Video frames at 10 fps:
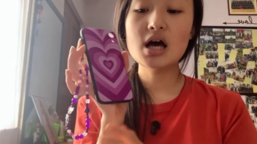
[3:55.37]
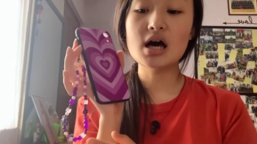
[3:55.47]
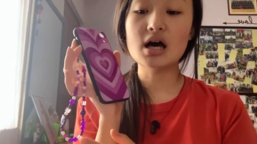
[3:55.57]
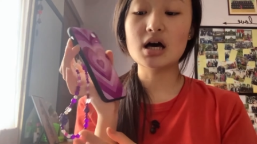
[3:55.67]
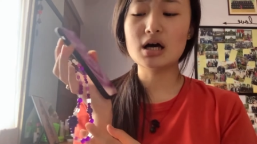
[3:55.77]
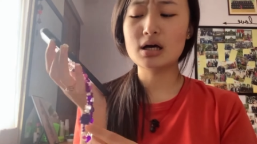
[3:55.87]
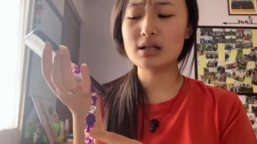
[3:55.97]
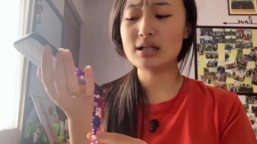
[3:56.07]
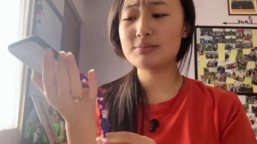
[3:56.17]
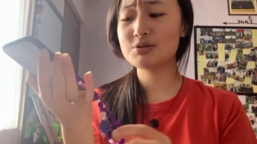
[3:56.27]
uh,
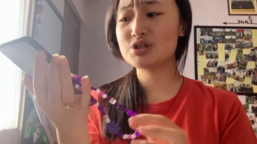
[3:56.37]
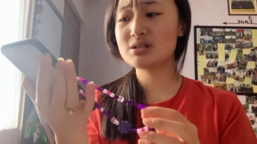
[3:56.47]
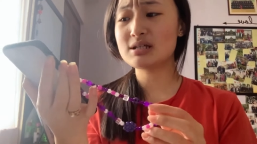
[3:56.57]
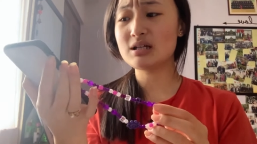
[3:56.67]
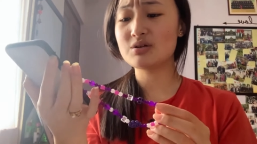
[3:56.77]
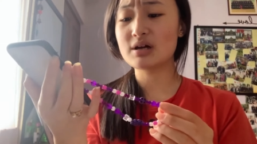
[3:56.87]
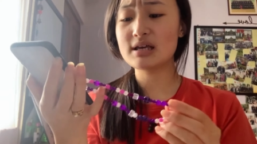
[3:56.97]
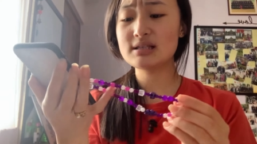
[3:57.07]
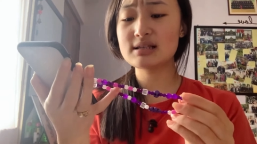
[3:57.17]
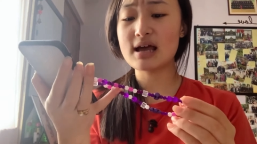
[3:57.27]
let me just tell you
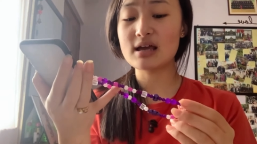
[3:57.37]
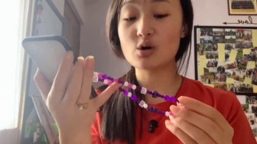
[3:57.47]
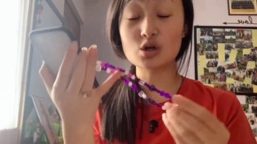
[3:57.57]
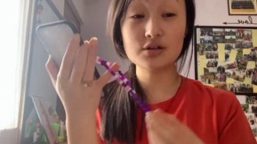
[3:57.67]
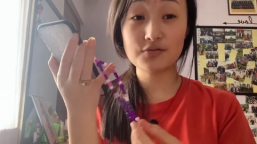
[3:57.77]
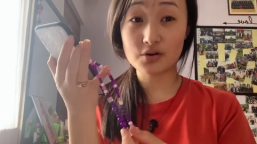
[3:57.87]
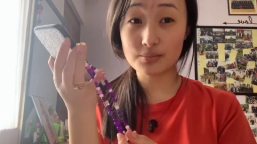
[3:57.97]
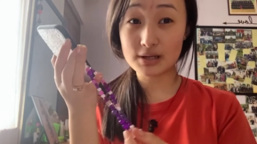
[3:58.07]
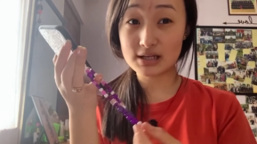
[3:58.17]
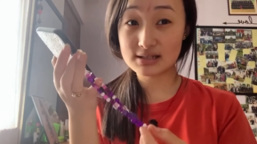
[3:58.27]
guys i got it from
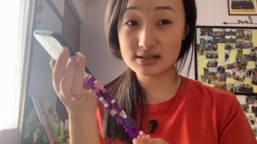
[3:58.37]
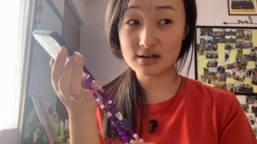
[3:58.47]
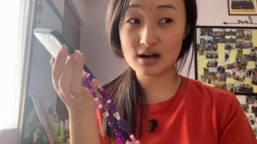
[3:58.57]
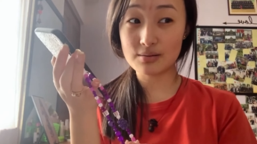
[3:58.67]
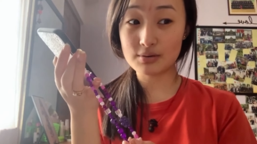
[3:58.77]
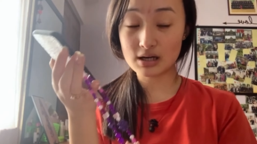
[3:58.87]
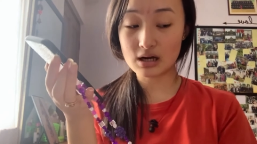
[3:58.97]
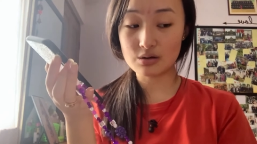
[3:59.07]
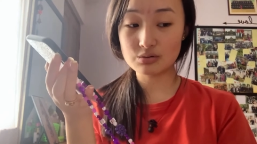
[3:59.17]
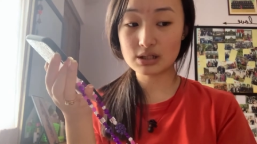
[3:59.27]
an instagram
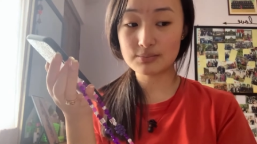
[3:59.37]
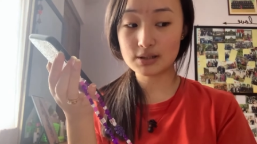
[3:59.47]
account i mean